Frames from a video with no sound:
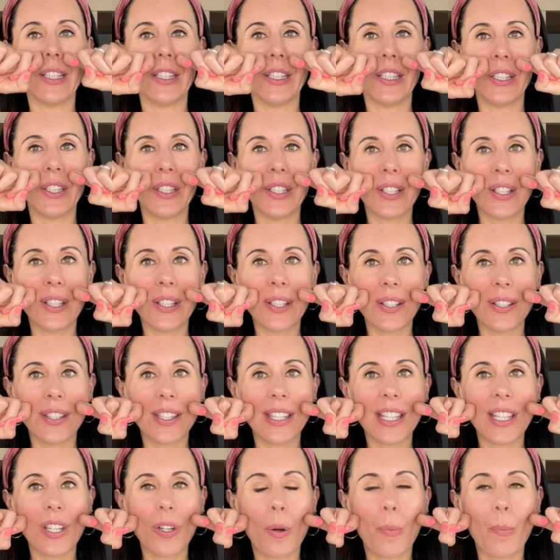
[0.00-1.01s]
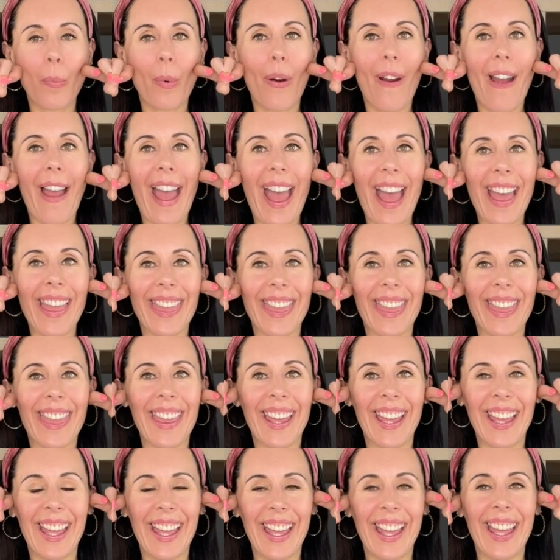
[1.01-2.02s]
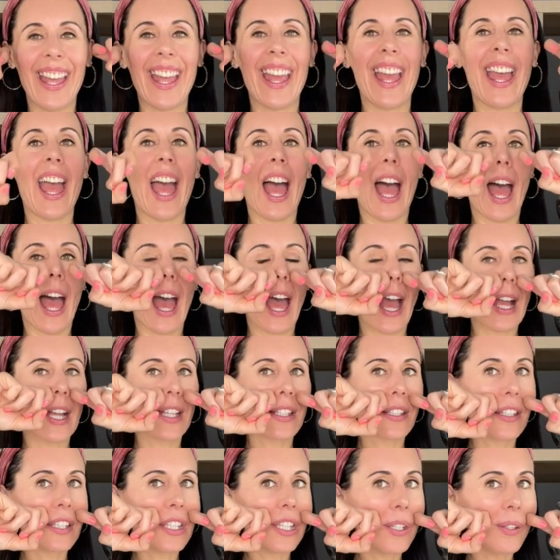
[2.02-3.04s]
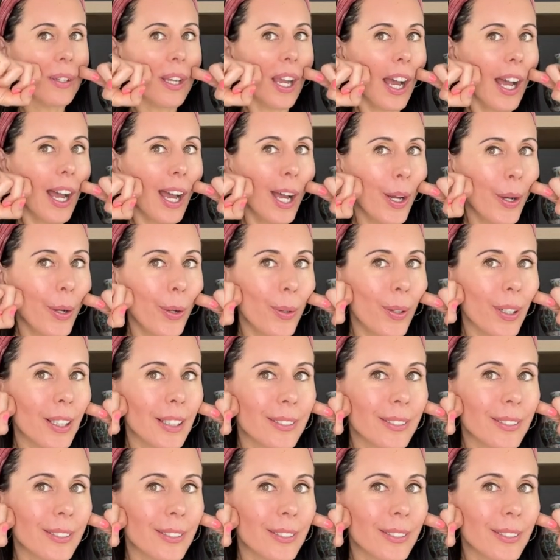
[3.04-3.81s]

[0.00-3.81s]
using your breath as you go.